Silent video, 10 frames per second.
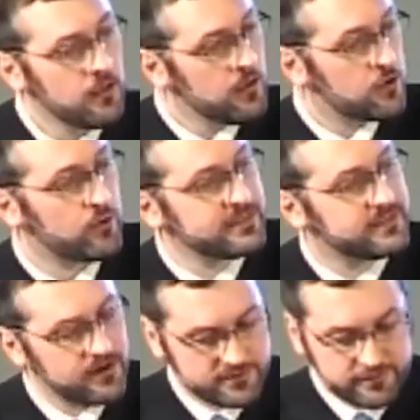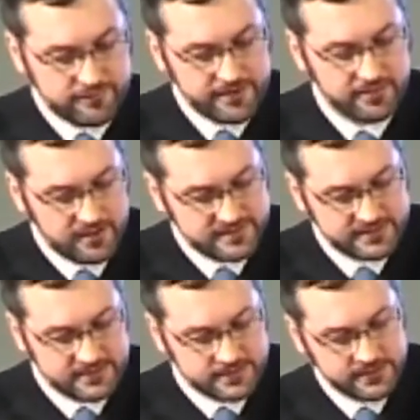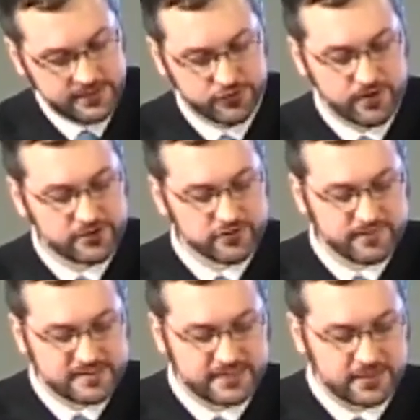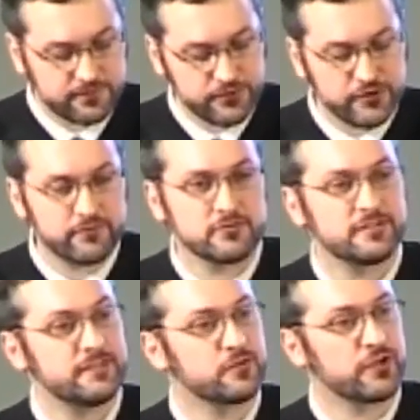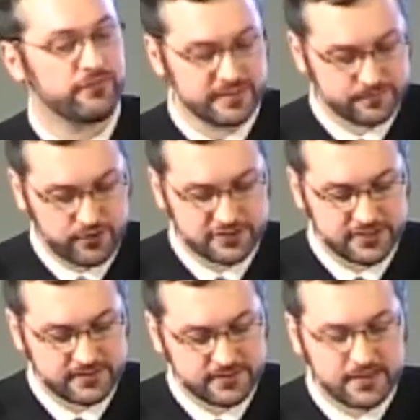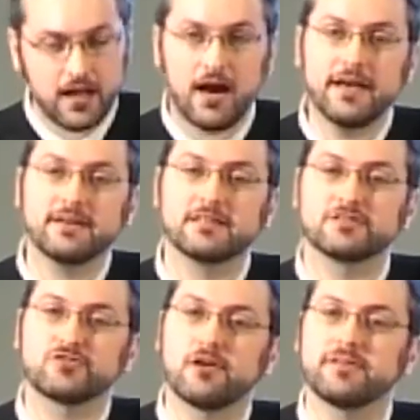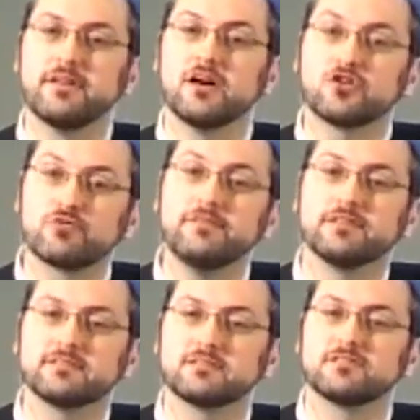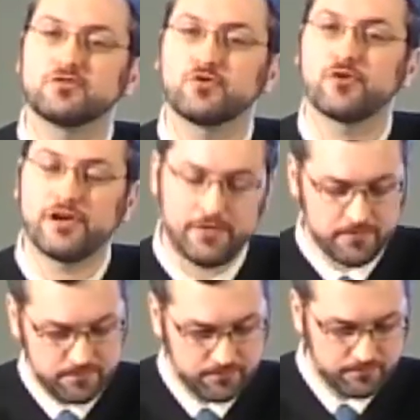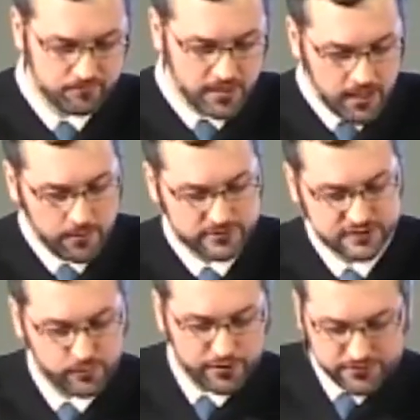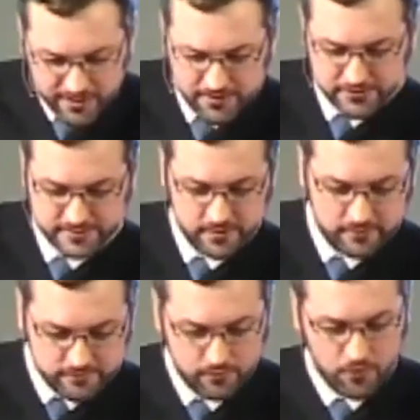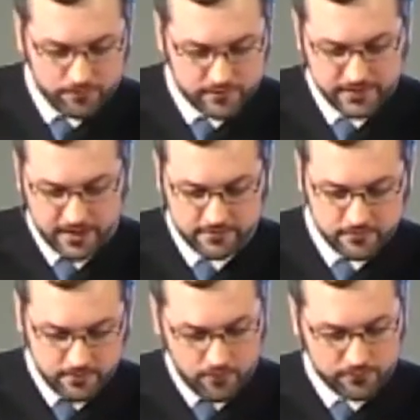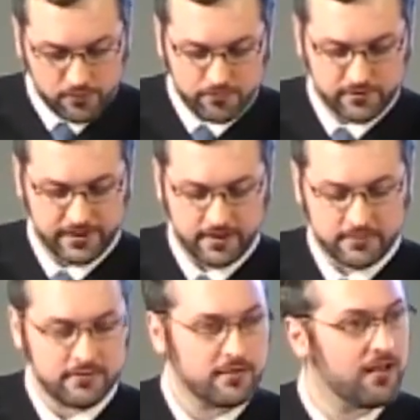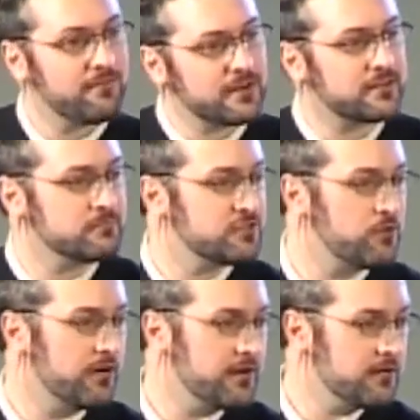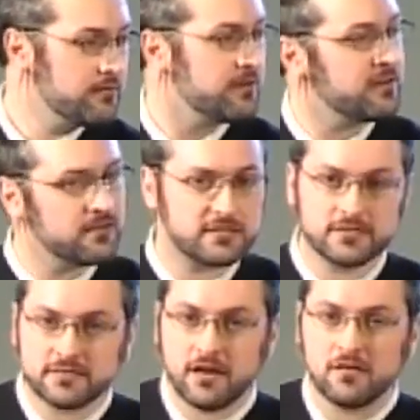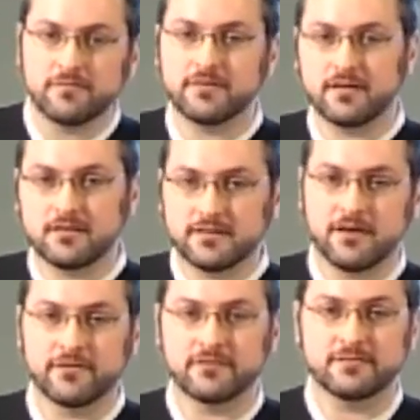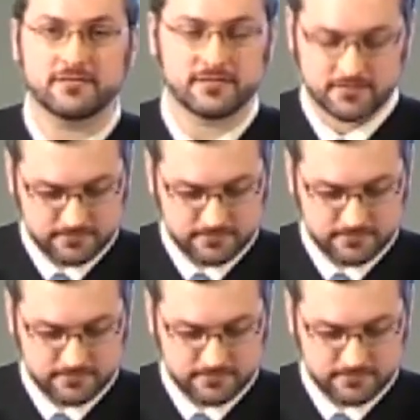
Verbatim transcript: According to Dr. Fred Luskin, director of the Stanford University Forgiveness Project, I had constructed a grievance story, which is where you tell yourself over again, over and over again, a victim story. You tell it to yourself, you tell it to others.